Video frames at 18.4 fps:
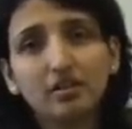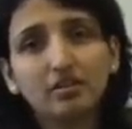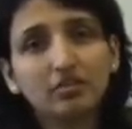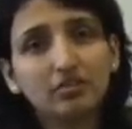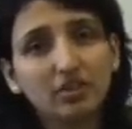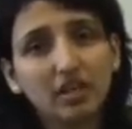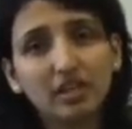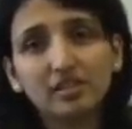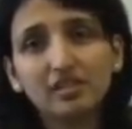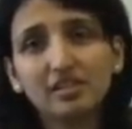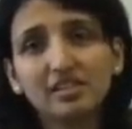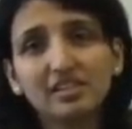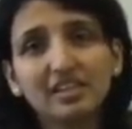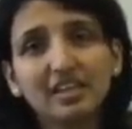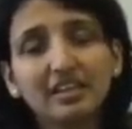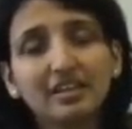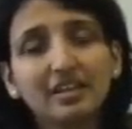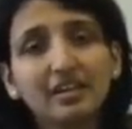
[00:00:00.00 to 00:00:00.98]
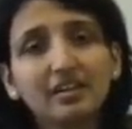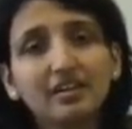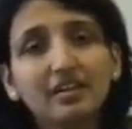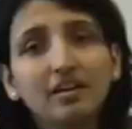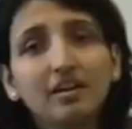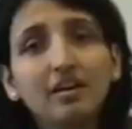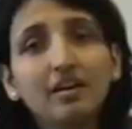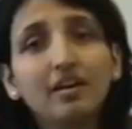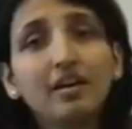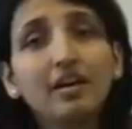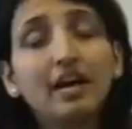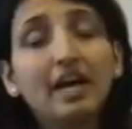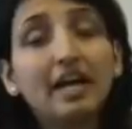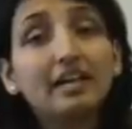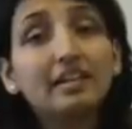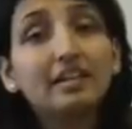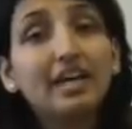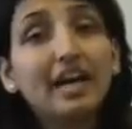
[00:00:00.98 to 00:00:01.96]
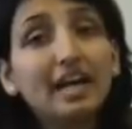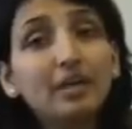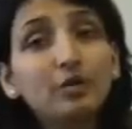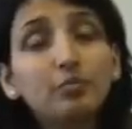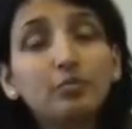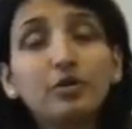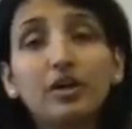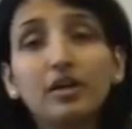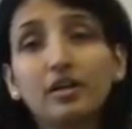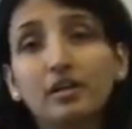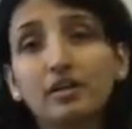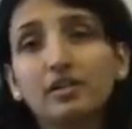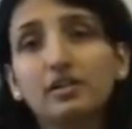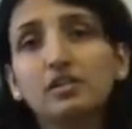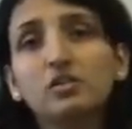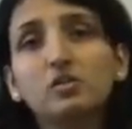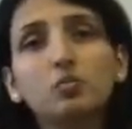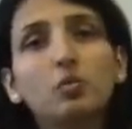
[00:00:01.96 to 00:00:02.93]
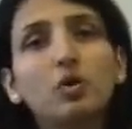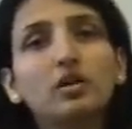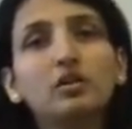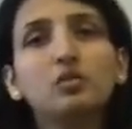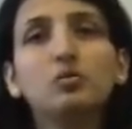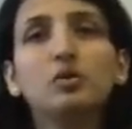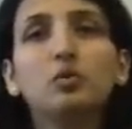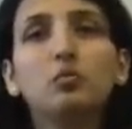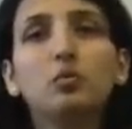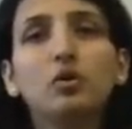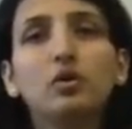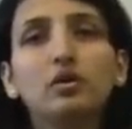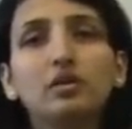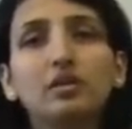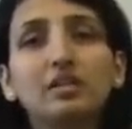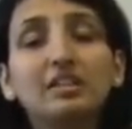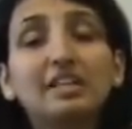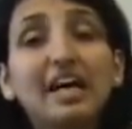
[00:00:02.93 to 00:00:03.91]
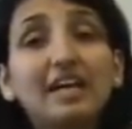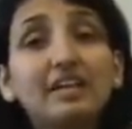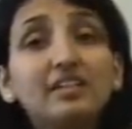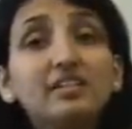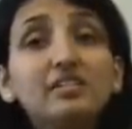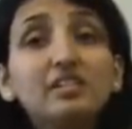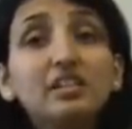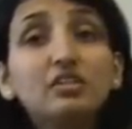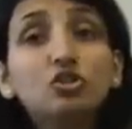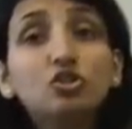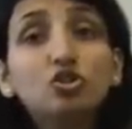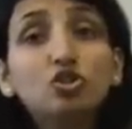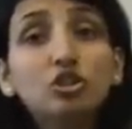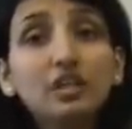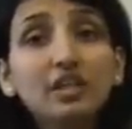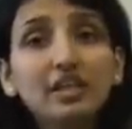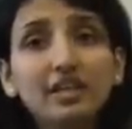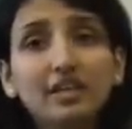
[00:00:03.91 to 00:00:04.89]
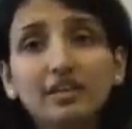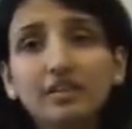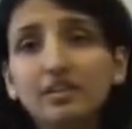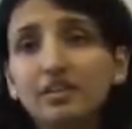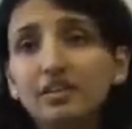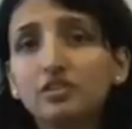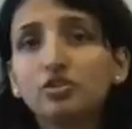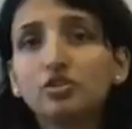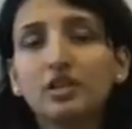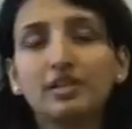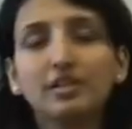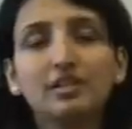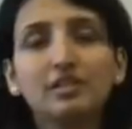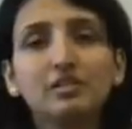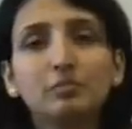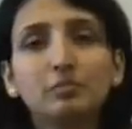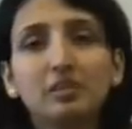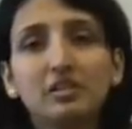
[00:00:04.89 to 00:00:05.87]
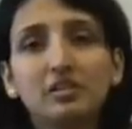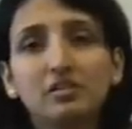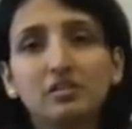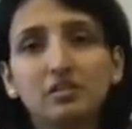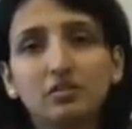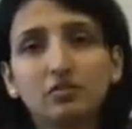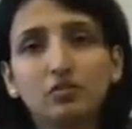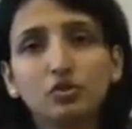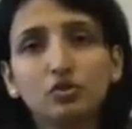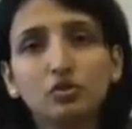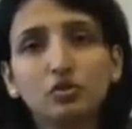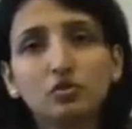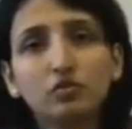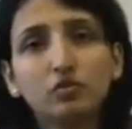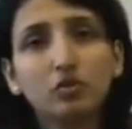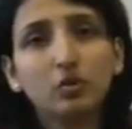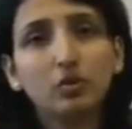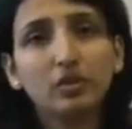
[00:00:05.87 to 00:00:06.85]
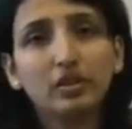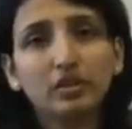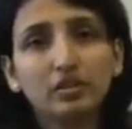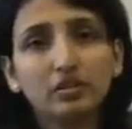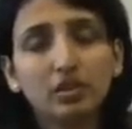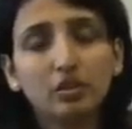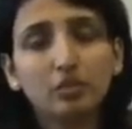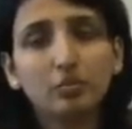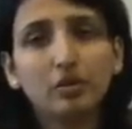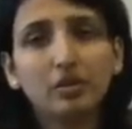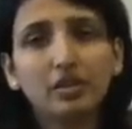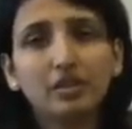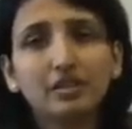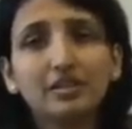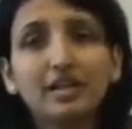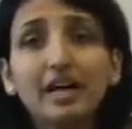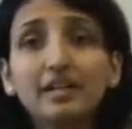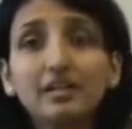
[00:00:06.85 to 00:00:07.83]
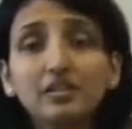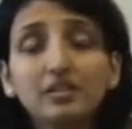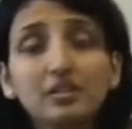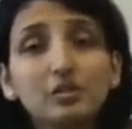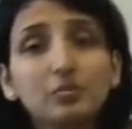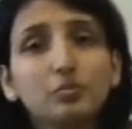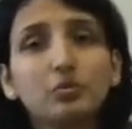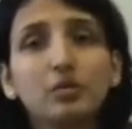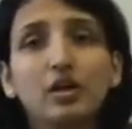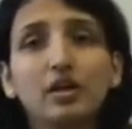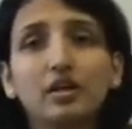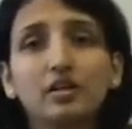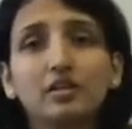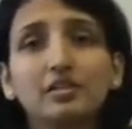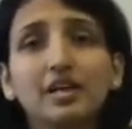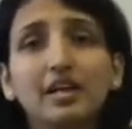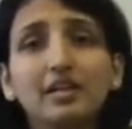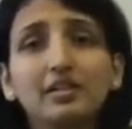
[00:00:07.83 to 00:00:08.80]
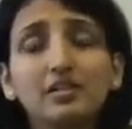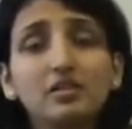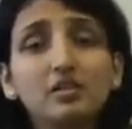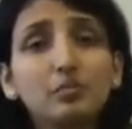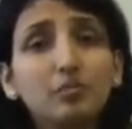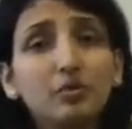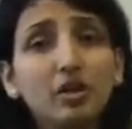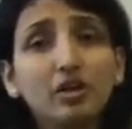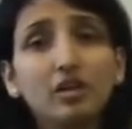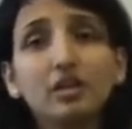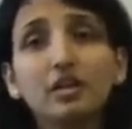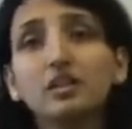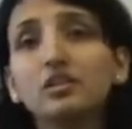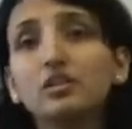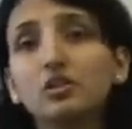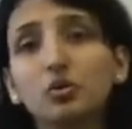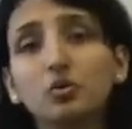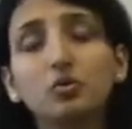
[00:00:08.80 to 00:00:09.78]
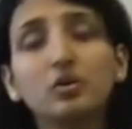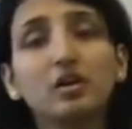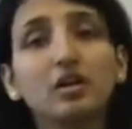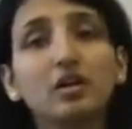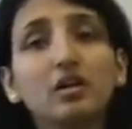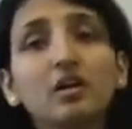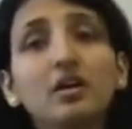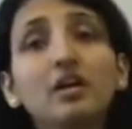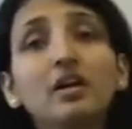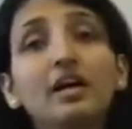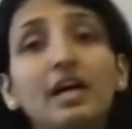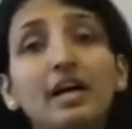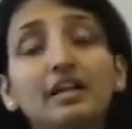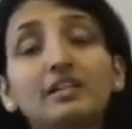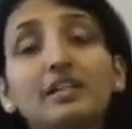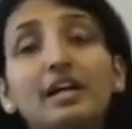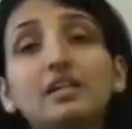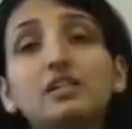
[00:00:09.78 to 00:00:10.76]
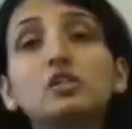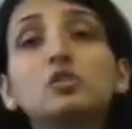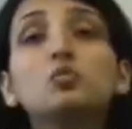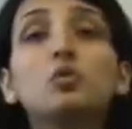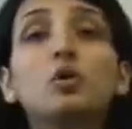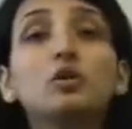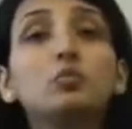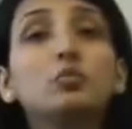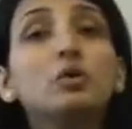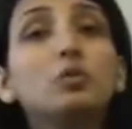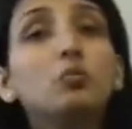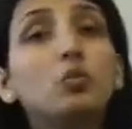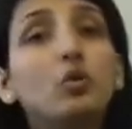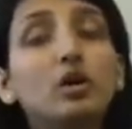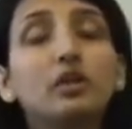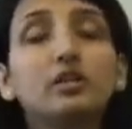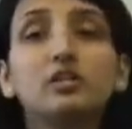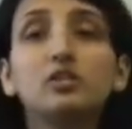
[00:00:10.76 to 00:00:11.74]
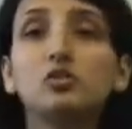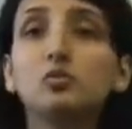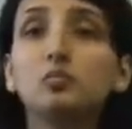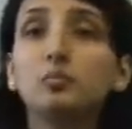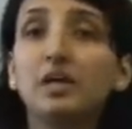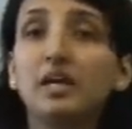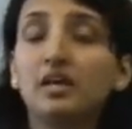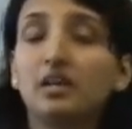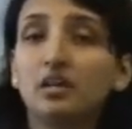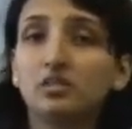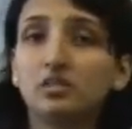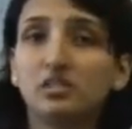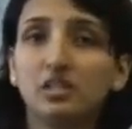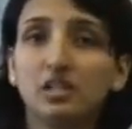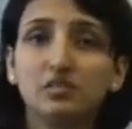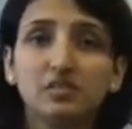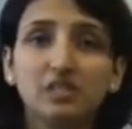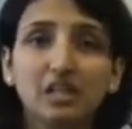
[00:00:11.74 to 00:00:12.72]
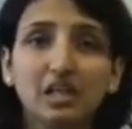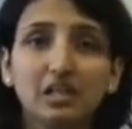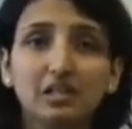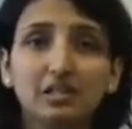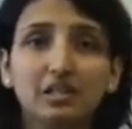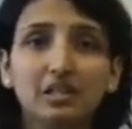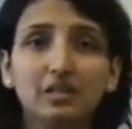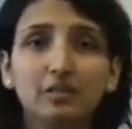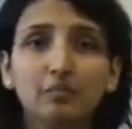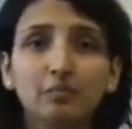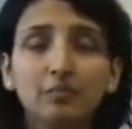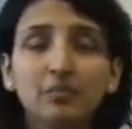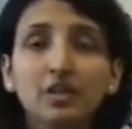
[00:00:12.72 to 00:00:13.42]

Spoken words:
grass is getting. And that prana is what we want. That is the qi in Chinese medicine, which is flowing in our body. That is prana. That is prana in yoga. And that is what we want to make ourselves healthy.